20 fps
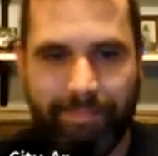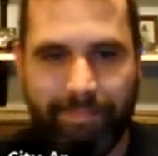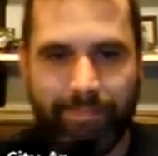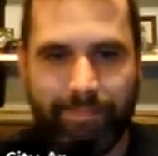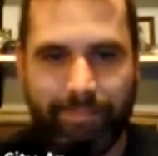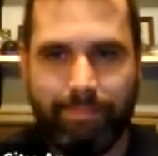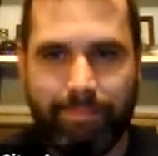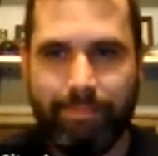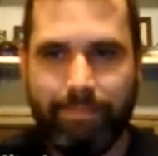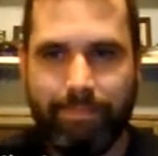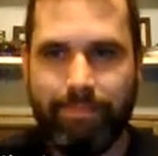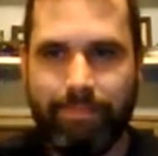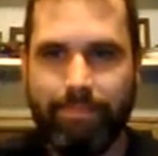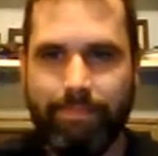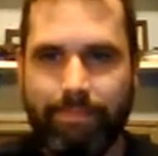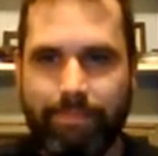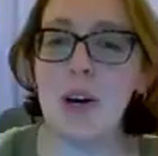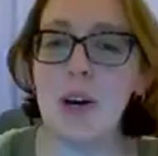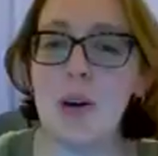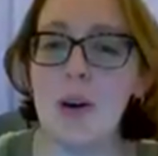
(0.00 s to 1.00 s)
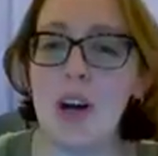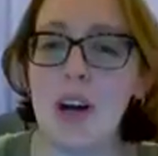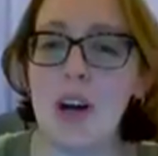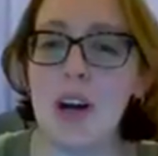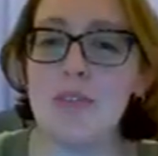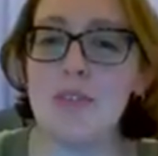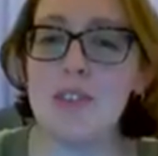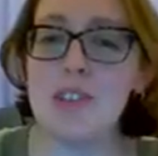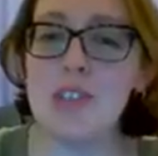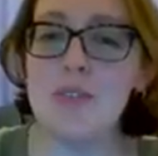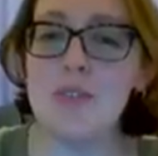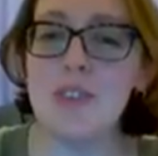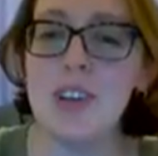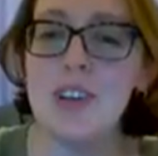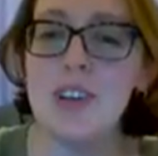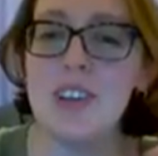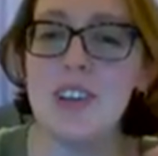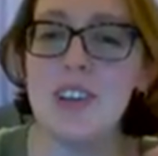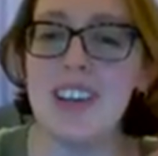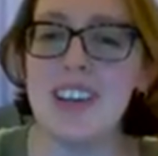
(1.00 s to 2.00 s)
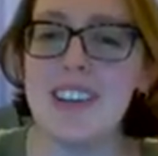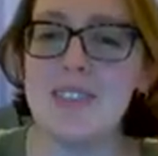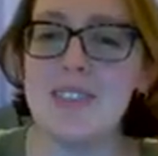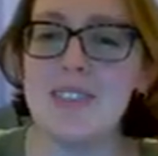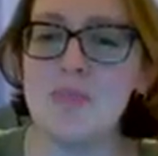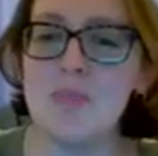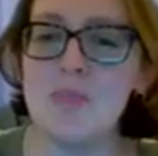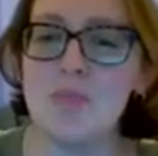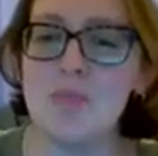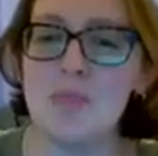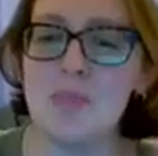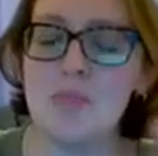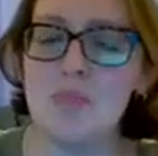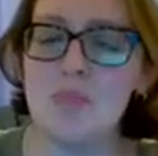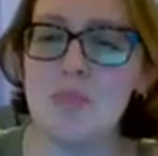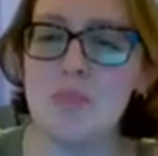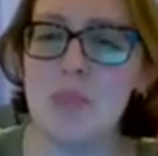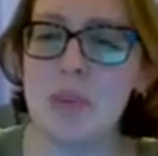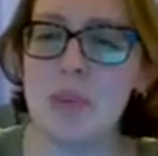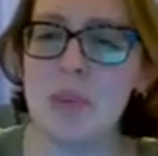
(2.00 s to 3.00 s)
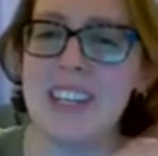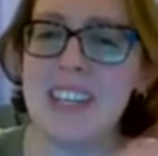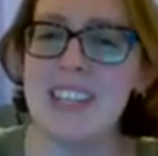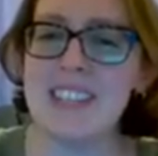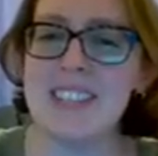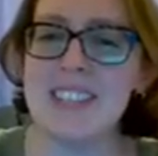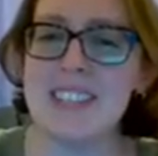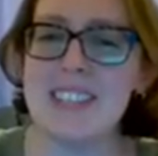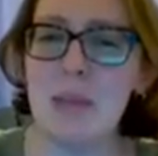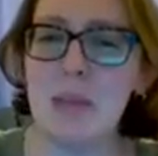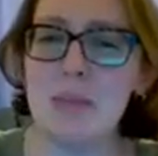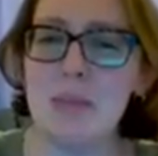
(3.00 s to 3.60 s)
Thank you, Joe. First of all, we were getting some